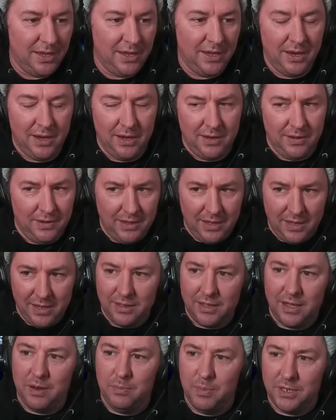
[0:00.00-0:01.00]
and
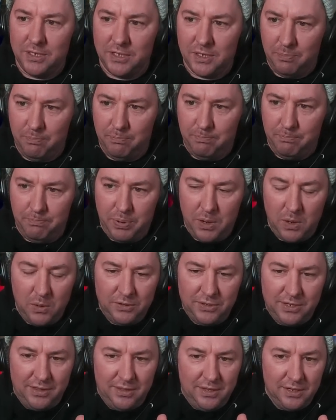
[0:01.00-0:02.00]
Elon Musk
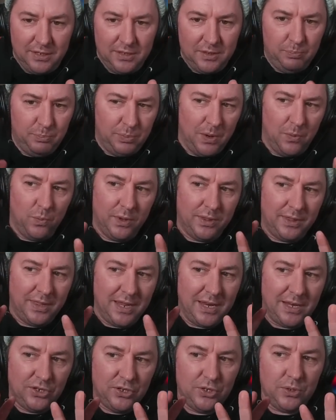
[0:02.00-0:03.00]
posted this, but what they
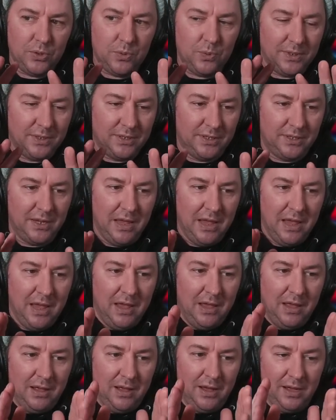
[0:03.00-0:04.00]
do is
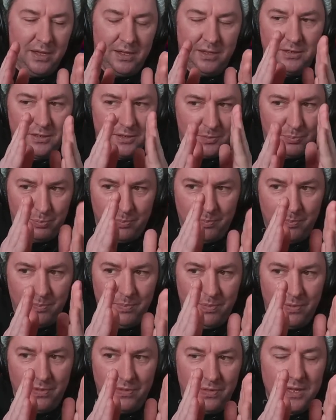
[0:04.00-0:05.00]
uh, just
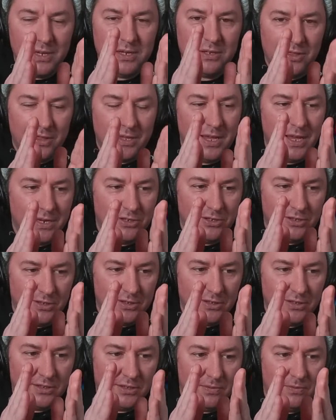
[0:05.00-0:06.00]
these are the
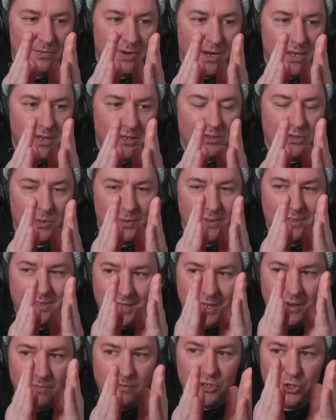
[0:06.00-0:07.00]
engines, right? So
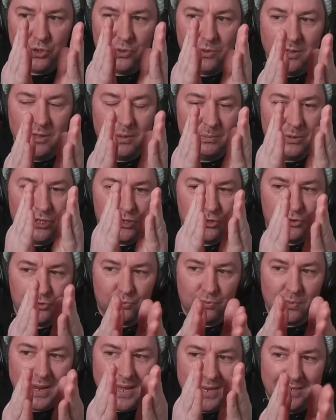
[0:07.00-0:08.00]
instead of shooting them
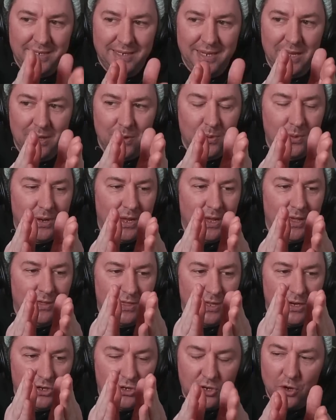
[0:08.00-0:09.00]
straight down at
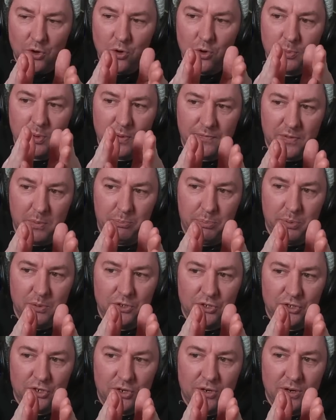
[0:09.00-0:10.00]
the dome of the
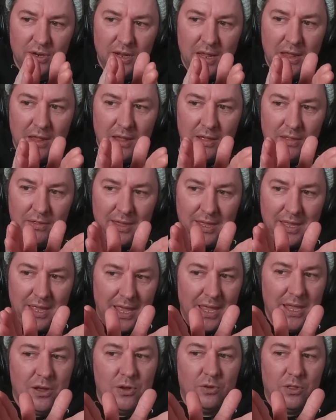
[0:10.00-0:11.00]
booster, they
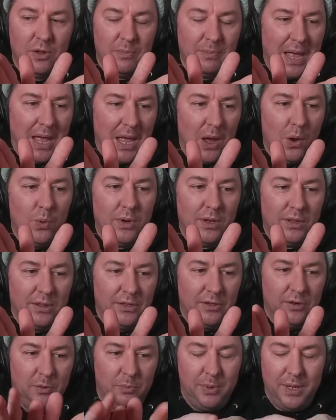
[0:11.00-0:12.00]
angle them out a
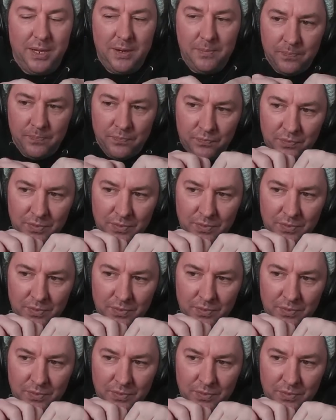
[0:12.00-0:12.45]
little bit